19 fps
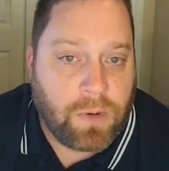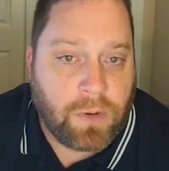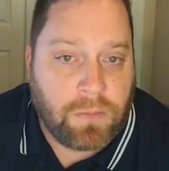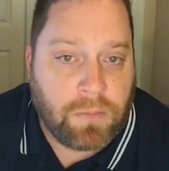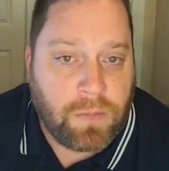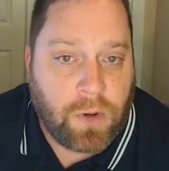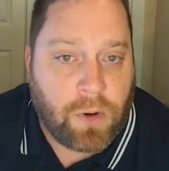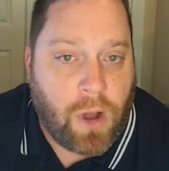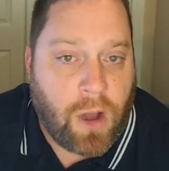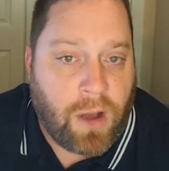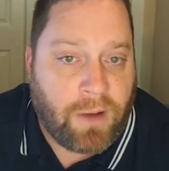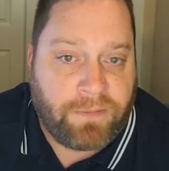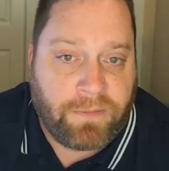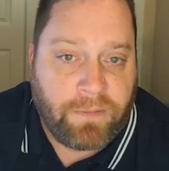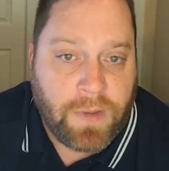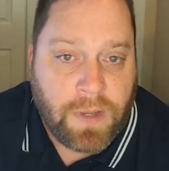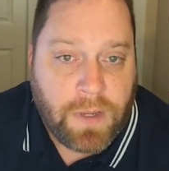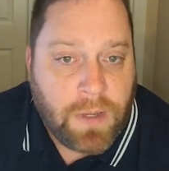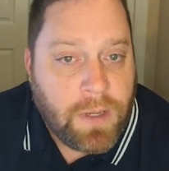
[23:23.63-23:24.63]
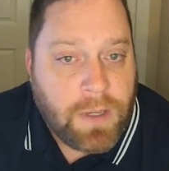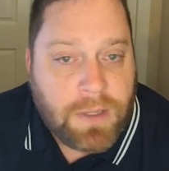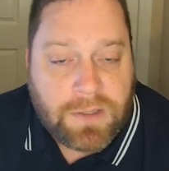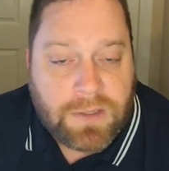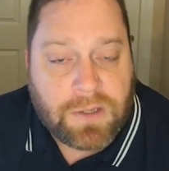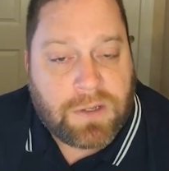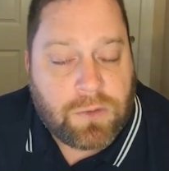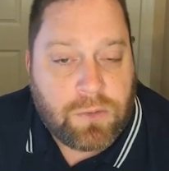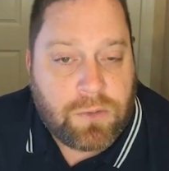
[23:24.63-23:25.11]
you're off
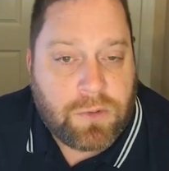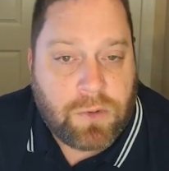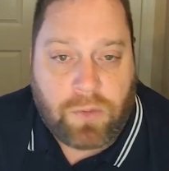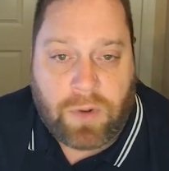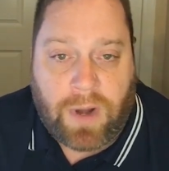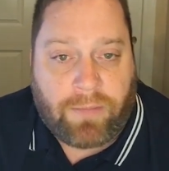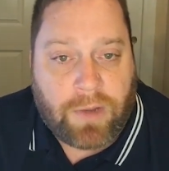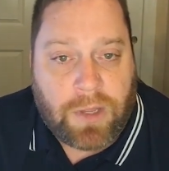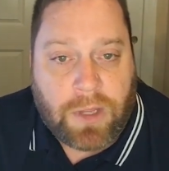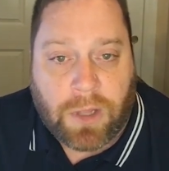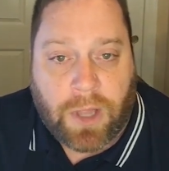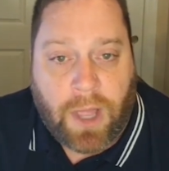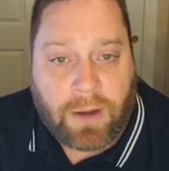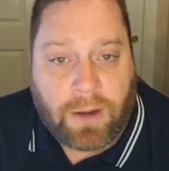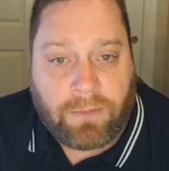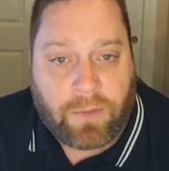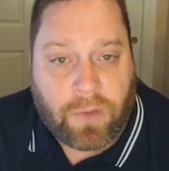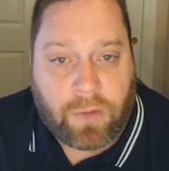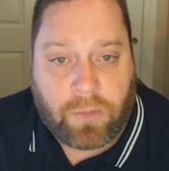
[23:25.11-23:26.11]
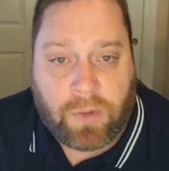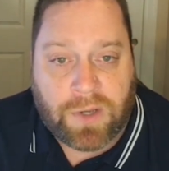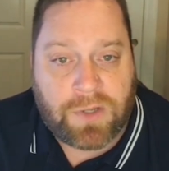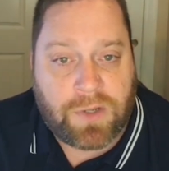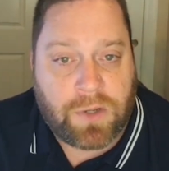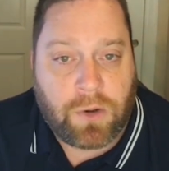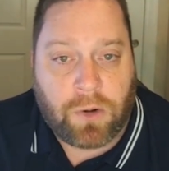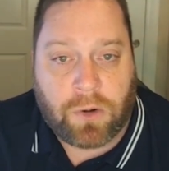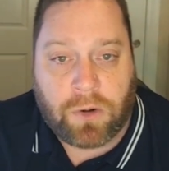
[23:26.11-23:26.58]
to do whatever you like for the
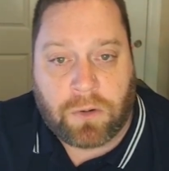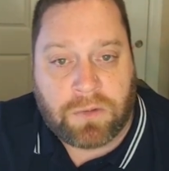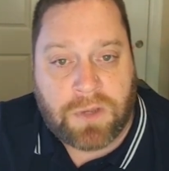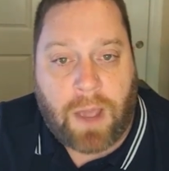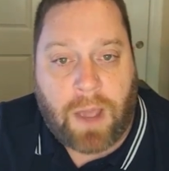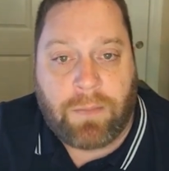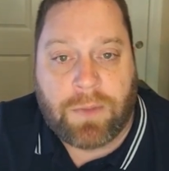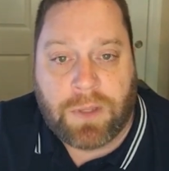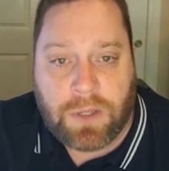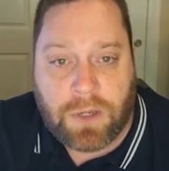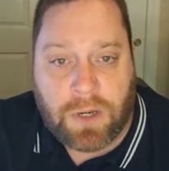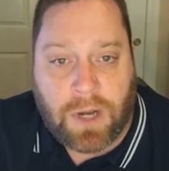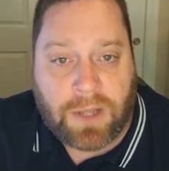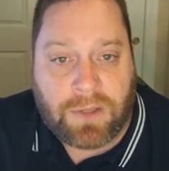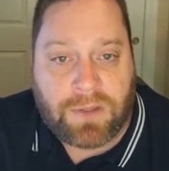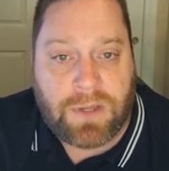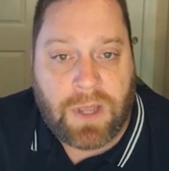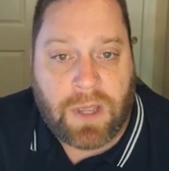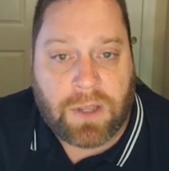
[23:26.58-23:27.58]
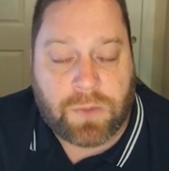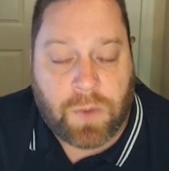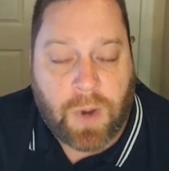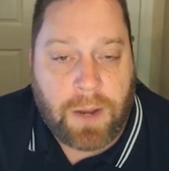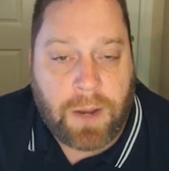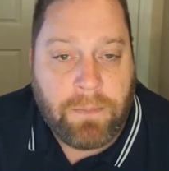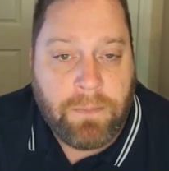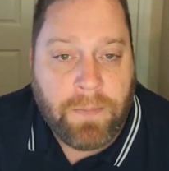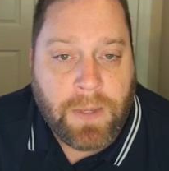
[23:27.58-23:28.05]
rest of your time in the United States,
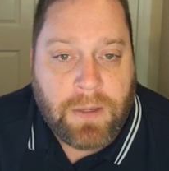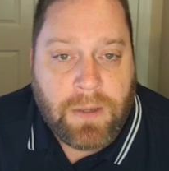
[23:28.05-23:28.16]
right?